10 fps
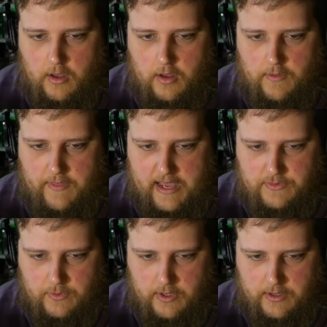That's
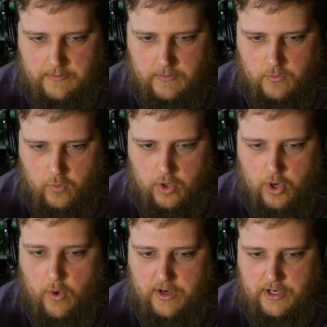what we're
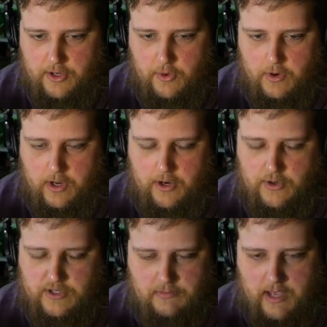going to do. We're going to do
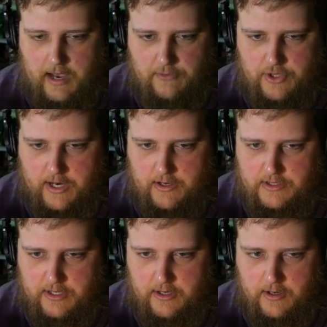some time trials
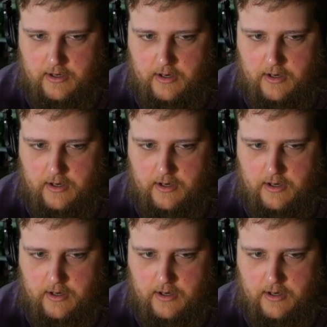here.